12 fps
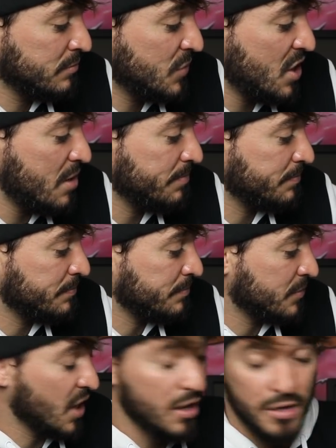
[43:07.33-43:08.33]
Yeah,
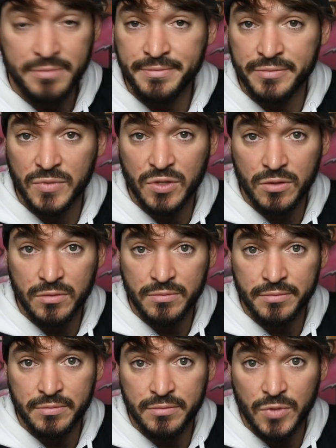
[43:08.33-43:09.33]
I don't know.
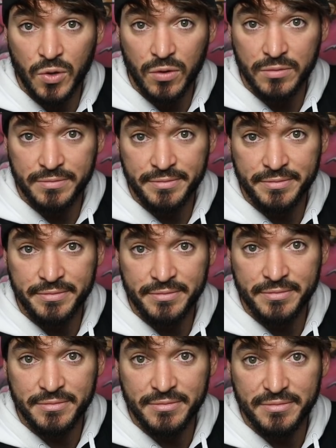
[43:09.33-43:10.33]
Cool.
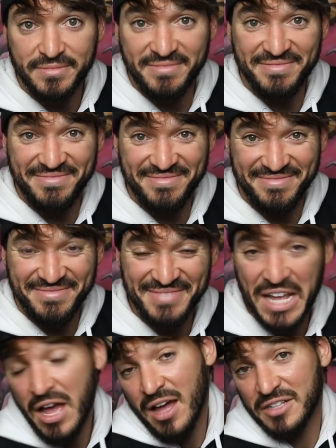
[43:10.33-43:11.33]
I
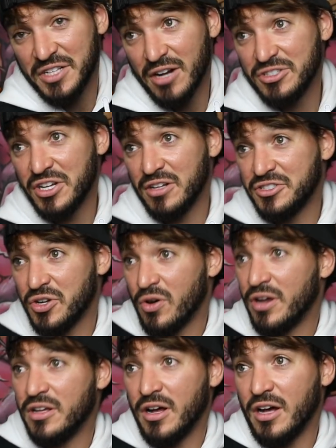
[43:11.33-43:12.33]
said I'd share the
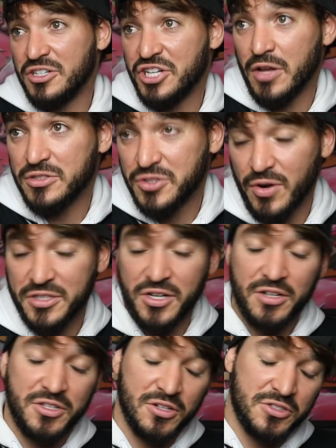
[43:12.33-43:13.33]
story.
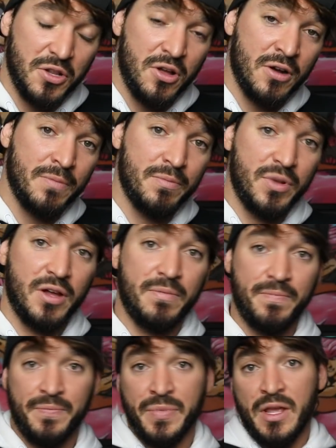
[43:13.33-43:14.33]
Sorry it took so long,
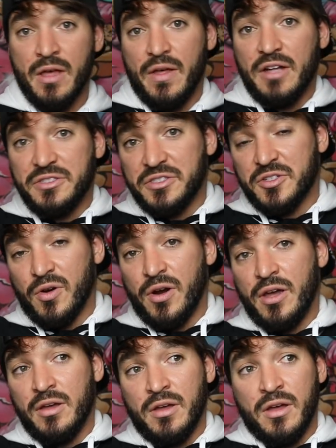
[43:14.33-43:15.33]
but that's the
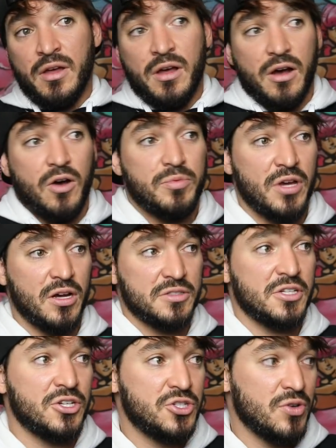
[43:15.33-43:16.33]
story. I hope you
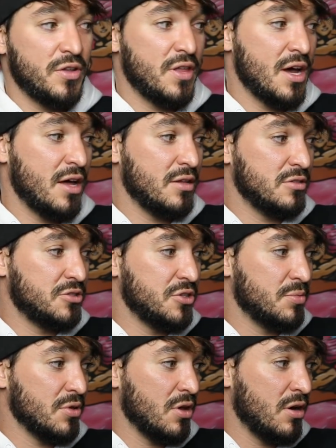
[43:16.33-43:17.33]
guys enjoyed that
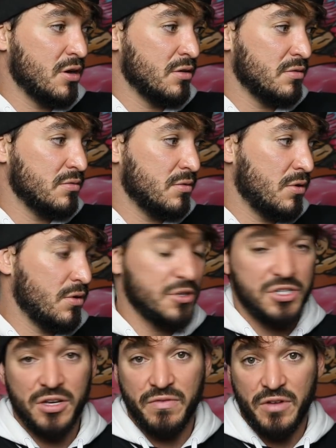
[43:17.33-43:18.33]
super long,
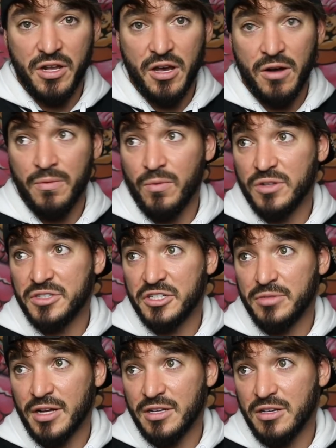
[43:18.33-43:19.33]
holy shit video. Wasn't
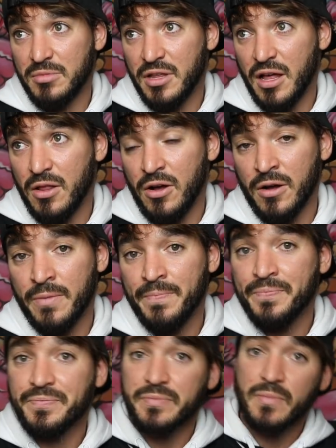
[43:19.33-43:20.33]
expecting it to be that long.